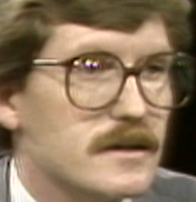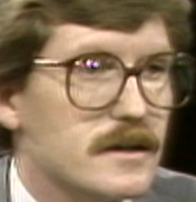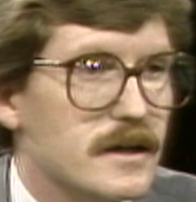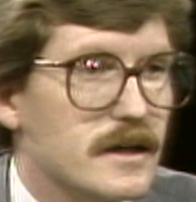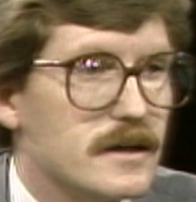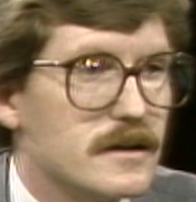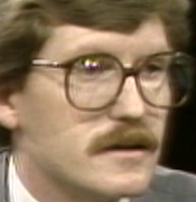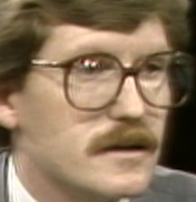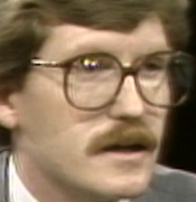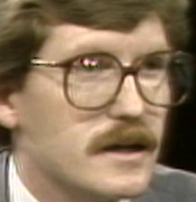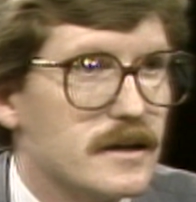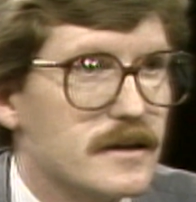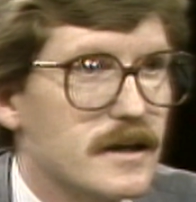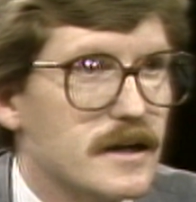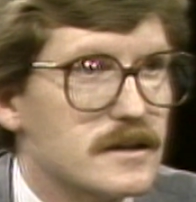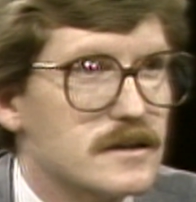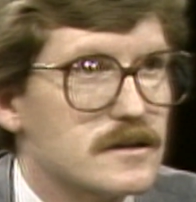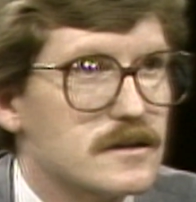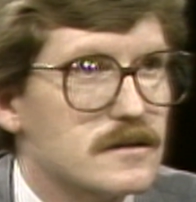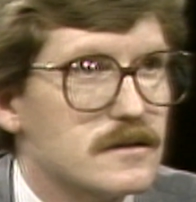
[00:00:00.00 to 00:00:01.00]
and
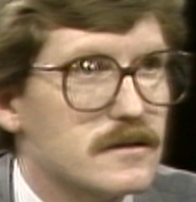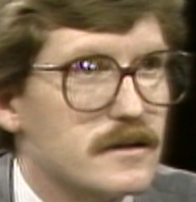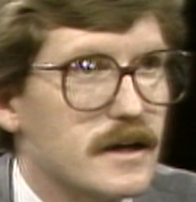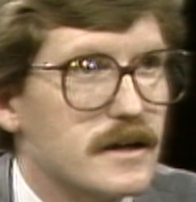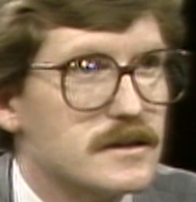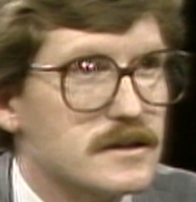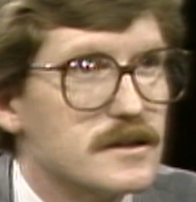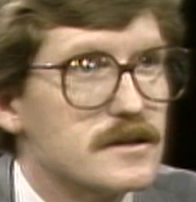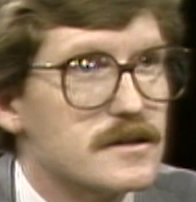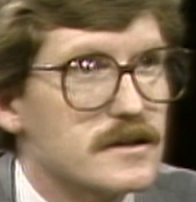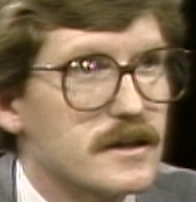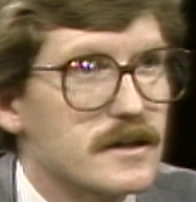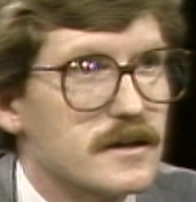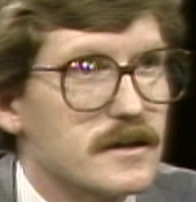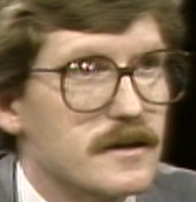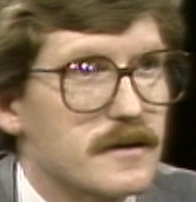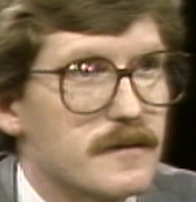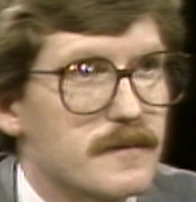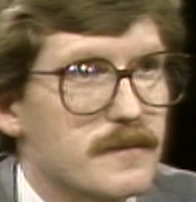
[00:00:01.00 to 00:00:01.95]
that's his thinking.